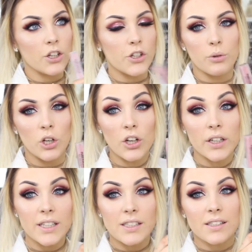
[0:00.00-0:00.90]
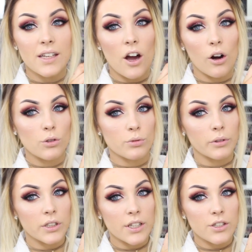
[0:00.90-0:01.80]
New Look, and this is their old
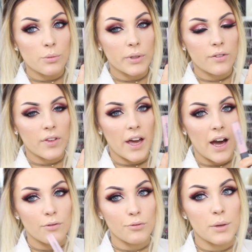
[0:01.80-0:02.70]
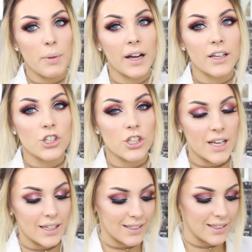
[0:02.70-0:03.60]
one because I do believe they have repackaged
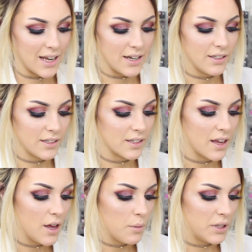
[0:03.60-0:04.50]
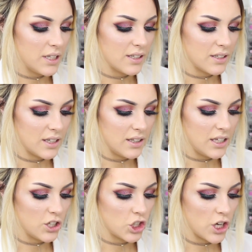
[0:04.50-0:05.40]
it since, but this is in
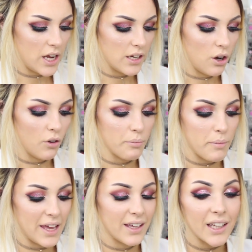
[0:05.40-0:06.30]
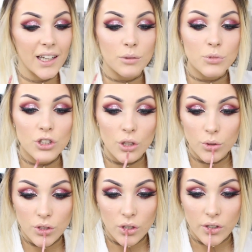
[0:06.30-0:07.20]
the shade of Mink, and I'm
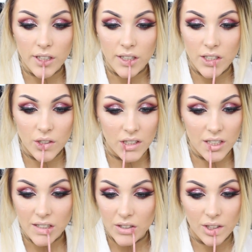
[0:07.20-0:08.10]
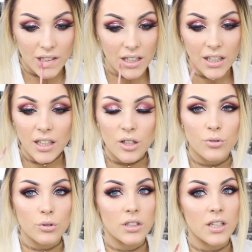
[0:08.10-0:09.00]
so sorry, I don't know
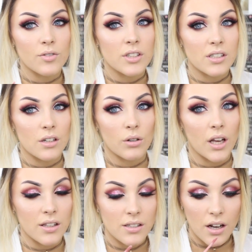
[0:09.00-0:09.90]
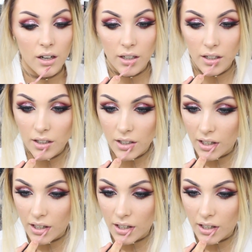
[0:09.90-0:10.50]
if you can even still get this colour.